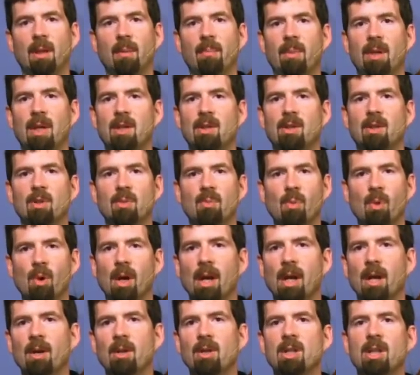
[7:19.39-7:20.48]
because there's more
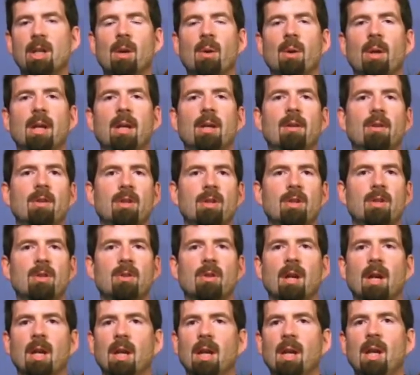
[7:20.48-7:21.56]
energy going into the
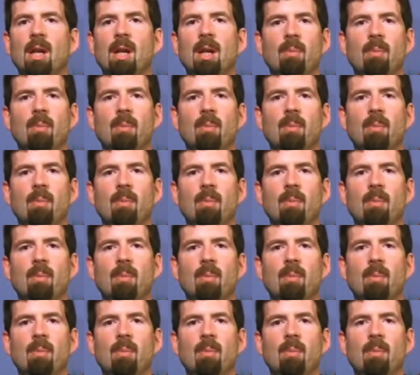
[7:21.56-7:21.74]
string.